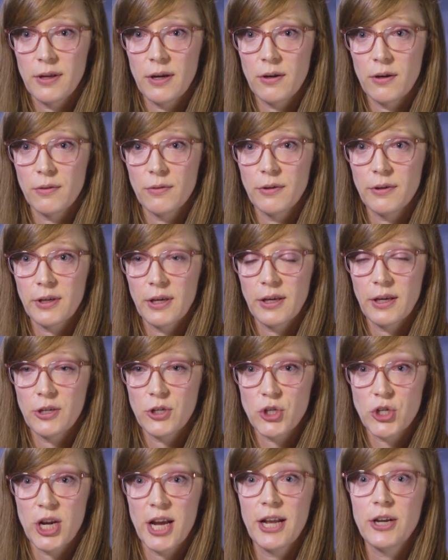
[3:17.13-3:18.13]
that are looking
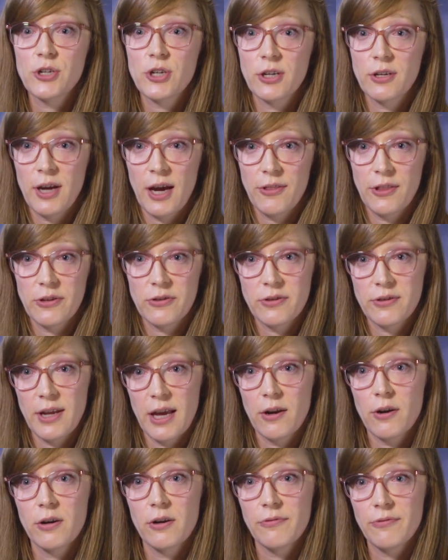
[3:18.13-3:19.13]
at changing the standard